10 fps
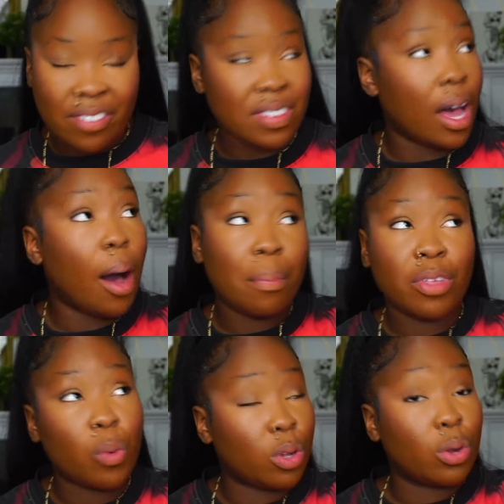It's up
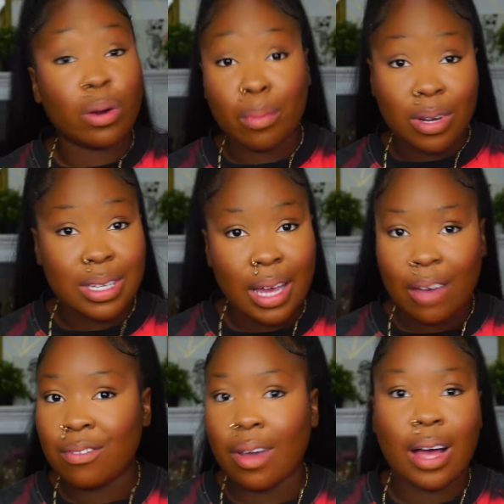there with Laura Mercier
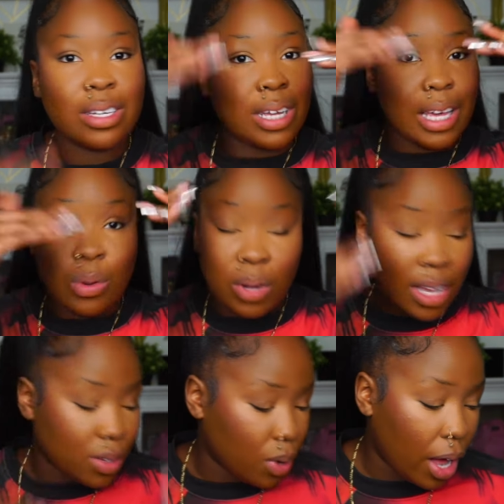if not equally
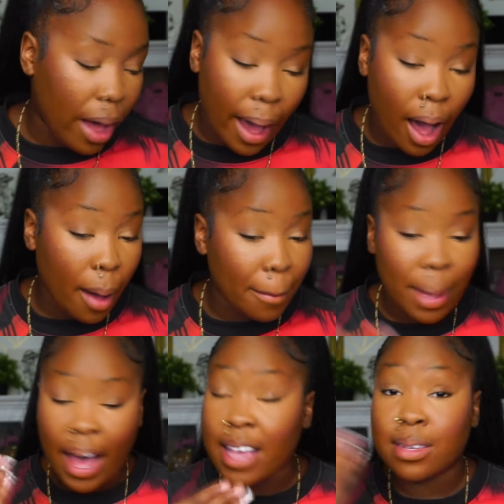as um,
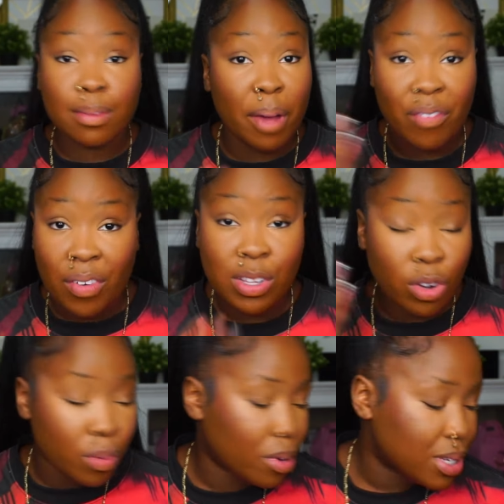as my favorite
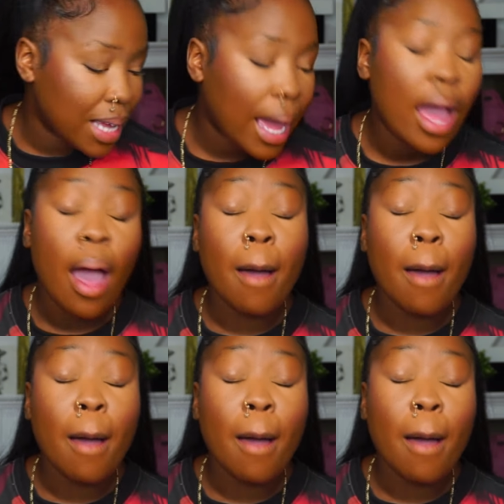Laura Mercier.